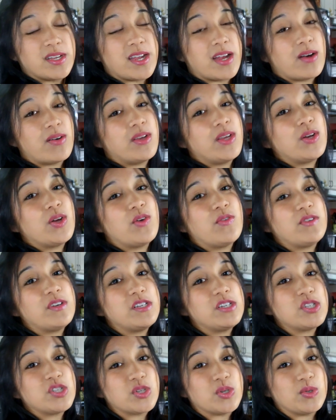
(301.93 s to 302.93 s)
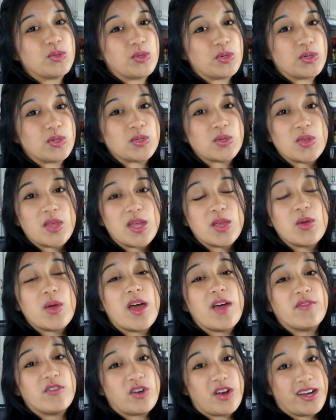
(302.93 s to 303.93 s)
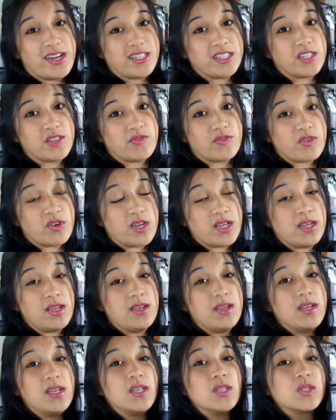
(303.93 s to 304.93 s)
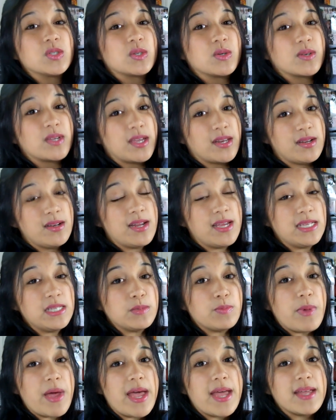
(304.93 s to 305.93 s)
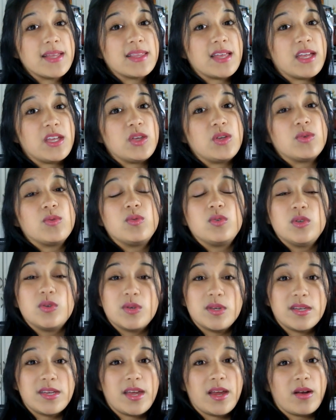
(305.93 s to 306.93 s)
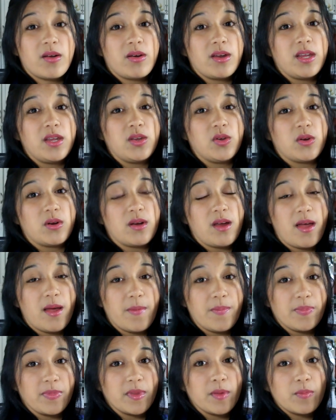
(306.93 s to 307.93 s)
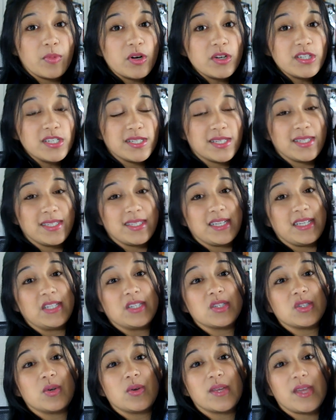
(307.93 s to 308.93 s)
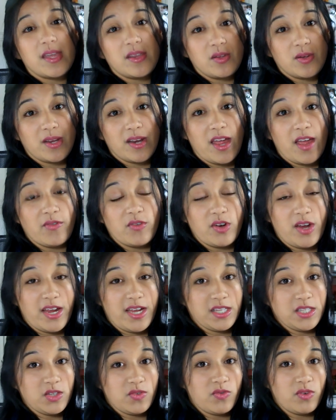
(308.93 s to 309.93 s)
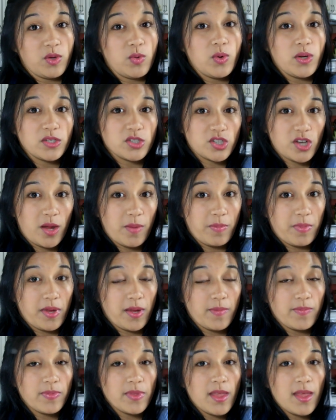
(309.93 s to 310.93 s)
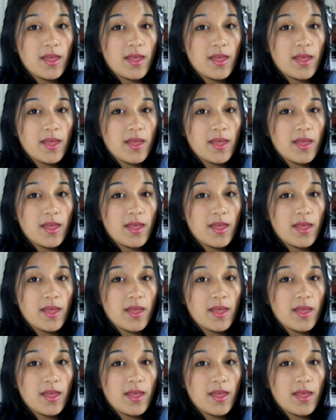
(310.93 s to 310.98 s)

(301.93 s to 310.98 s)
can carry it over your shoulder so that you have your hands free. So get a nice bag that you can carry your purchases in, so again you can have your hands free while shopping.